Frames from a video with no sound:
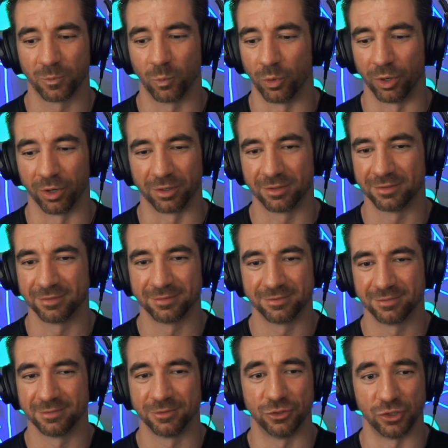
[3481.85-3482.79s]
work,
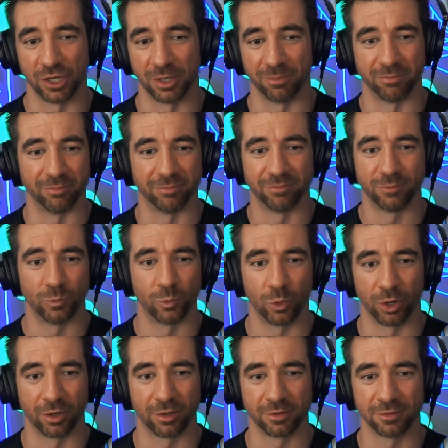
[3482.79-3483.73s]
gym,
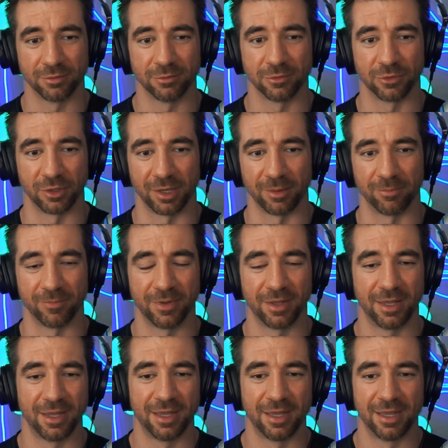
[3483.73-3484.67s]
work, sleep,
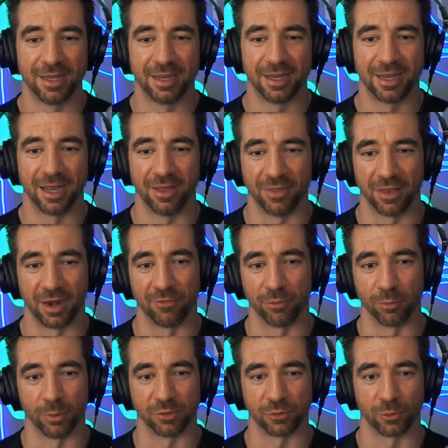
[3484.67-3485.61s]
and then
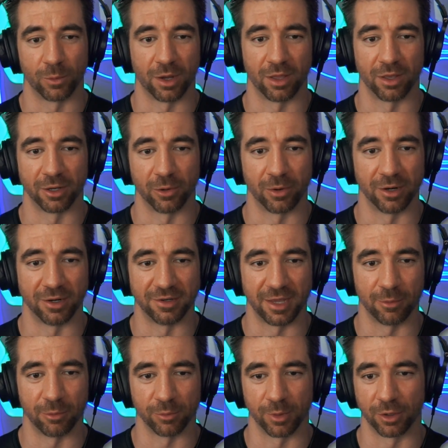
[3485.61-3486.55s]
every once in a while I go on a
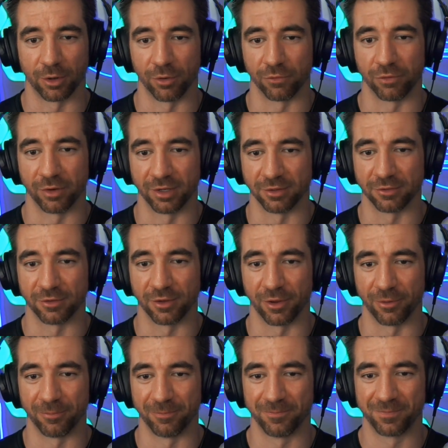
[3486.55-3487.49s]
date with my girlfriend.
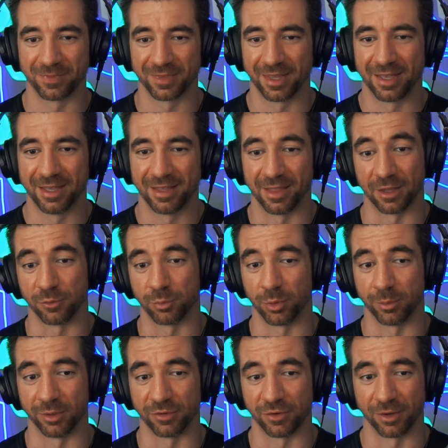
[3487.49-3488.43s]
So that's
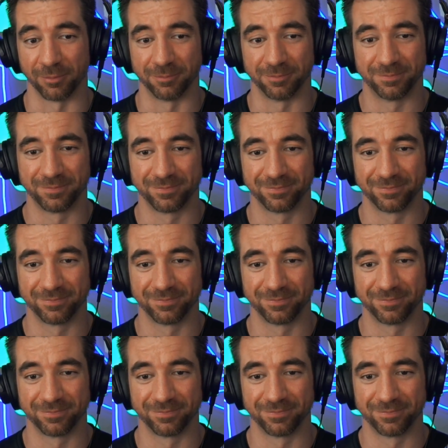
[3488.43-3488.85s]
pretty much it.